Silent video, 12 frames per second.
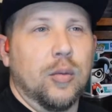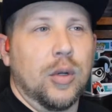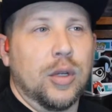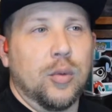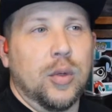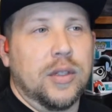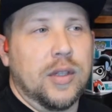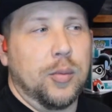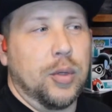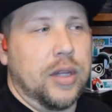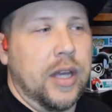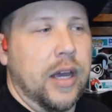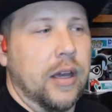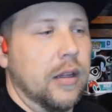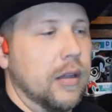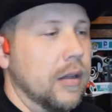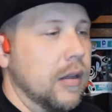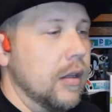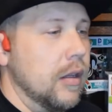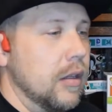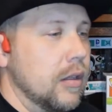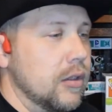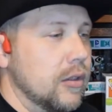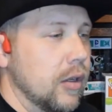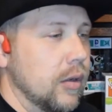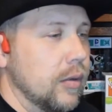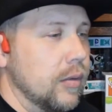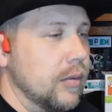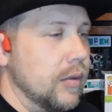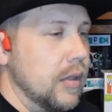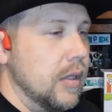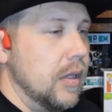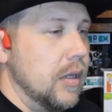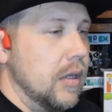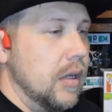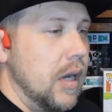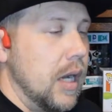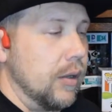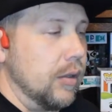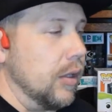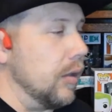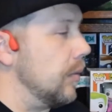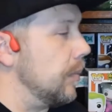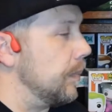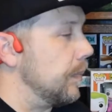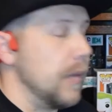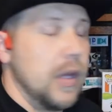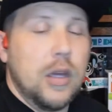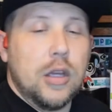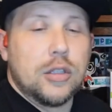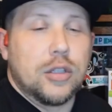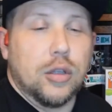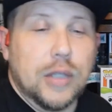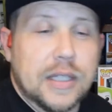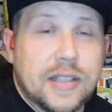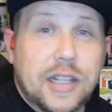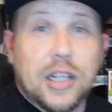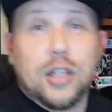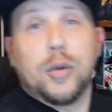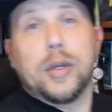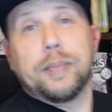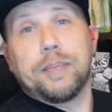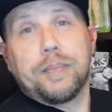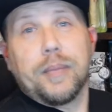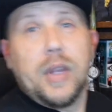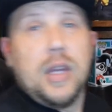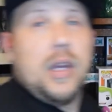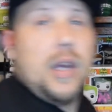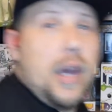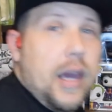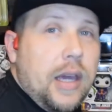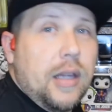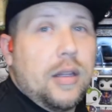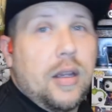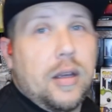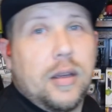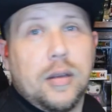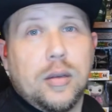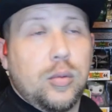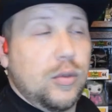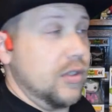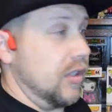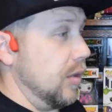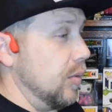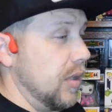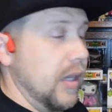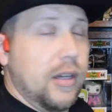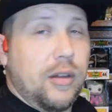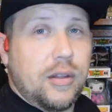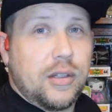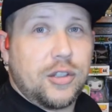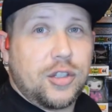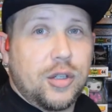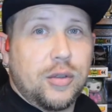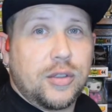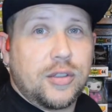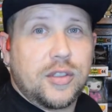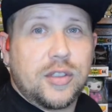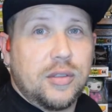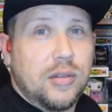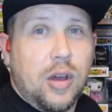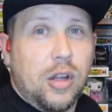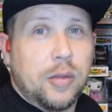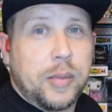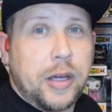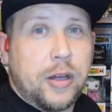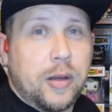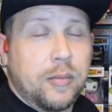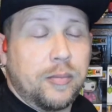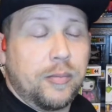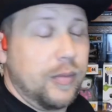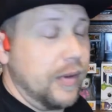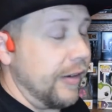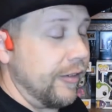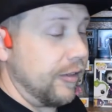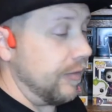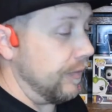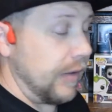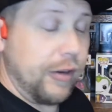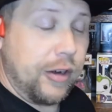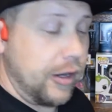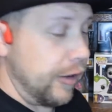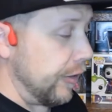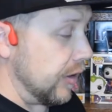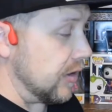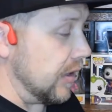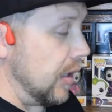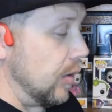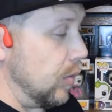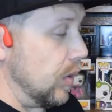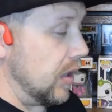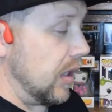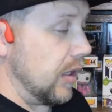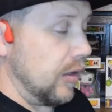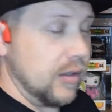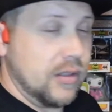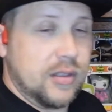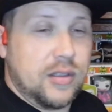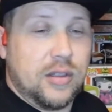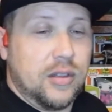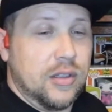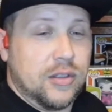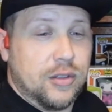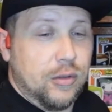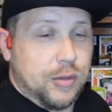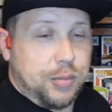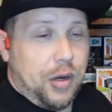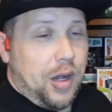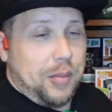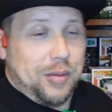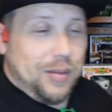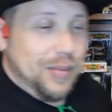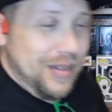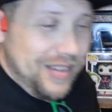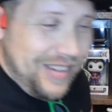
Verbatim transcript: I wonder what's up with that. So I don't know. So let's get into it, and uh, we'll see what the hell this show's all about. I'm very very curious now what the hell's this dude's problem.